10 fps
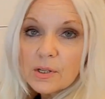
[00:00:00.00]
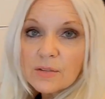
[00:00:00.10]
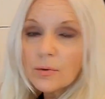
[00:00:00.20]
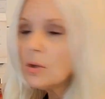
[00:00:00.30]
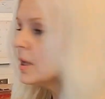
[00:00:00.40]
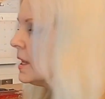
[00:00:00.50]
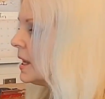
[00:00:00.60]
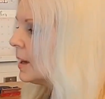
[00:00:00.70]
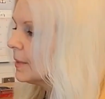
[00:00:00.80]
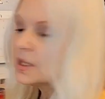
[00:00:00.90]
useful.
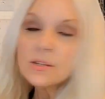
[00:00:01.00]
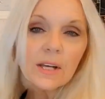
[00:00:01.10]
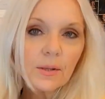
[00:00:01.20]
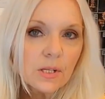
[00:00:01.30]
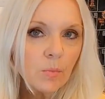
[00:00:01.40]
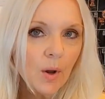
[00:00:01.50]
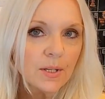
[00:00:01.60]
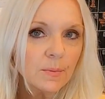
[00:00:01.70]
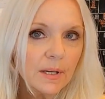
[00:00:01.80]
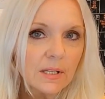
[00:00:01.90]
I'm going to use that in the small
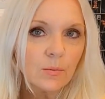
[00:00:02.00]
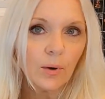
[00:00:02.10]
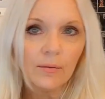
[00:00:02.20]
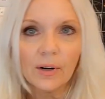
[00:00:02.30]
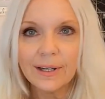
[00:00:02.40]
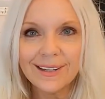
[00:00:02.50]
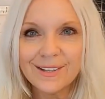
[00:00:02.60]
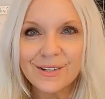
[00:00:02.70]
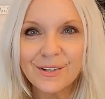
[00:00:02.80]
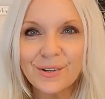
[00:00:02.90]
spaces wherever I
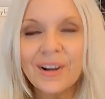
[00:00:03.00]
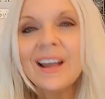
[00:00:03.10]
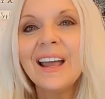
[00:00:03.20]
need to.